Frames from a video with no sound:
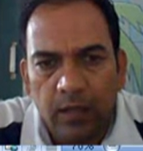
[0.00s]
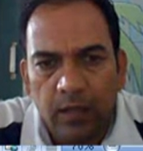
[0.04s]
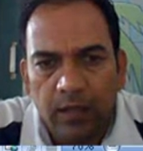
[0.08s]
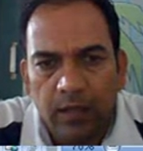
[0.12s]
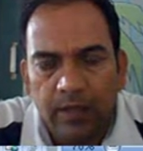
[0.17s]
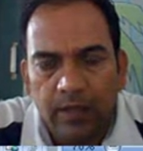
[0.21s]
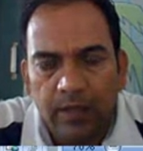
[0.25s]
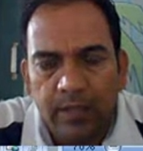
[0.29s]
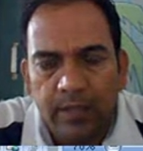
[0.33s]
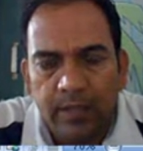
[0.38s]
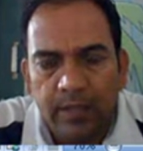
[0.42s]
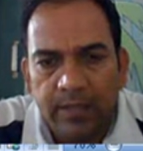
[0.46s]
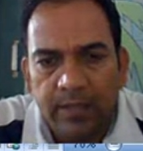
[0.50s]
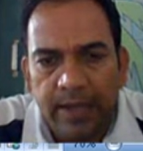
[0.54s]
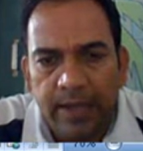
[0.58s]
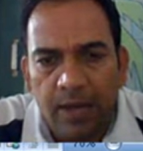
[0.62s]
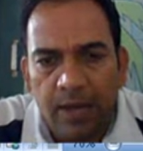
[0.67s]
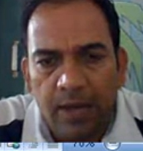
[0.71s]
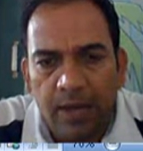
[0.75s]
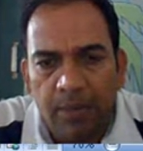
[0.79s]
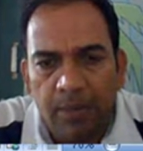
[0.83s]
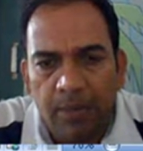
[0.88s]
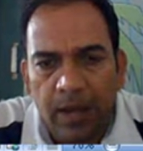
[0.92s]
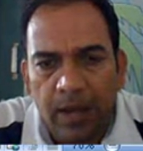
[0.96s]
And the
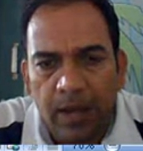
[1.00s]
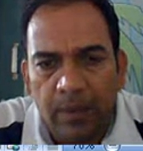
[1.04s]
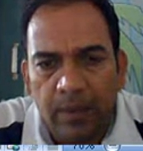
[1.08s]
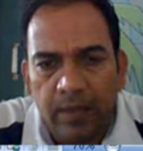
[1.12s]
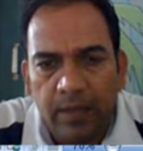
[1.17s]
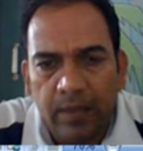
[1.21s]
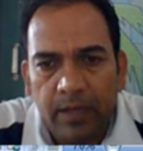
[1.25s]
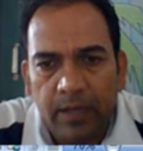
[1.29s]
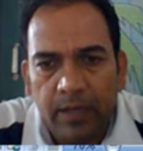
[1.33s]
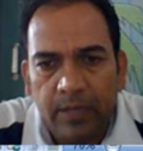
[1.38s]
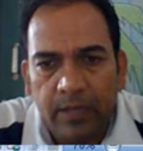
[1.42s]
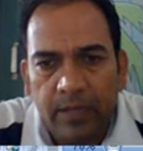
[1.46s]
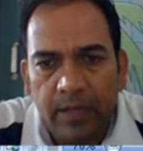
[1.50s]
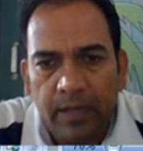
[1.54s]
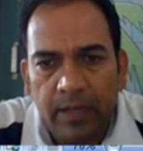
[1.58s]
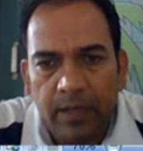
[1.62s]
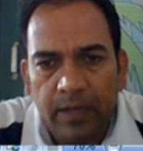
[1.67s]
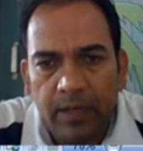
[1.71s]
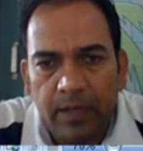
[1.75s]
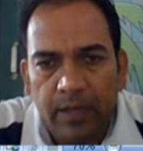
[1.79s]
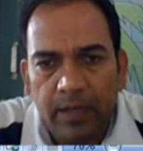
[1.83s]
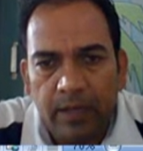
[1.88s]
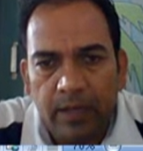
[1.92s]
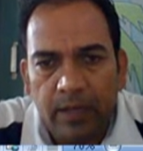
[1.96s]
second parameter is that
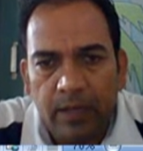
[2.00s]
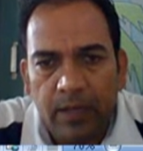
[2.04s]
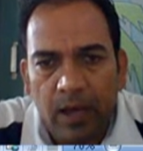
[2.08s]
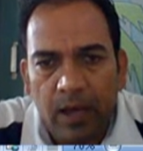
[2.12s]
the